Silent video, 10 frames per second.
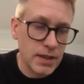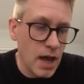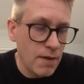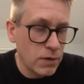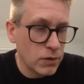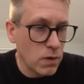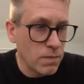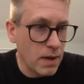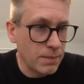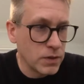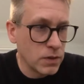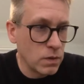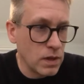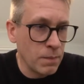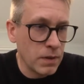They have a roadmap
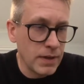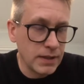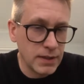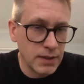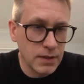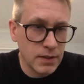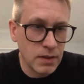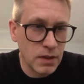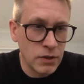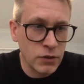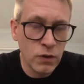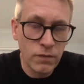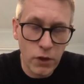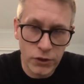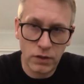to implement this new
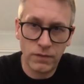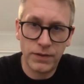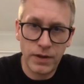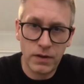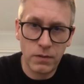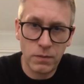version of Ethereum.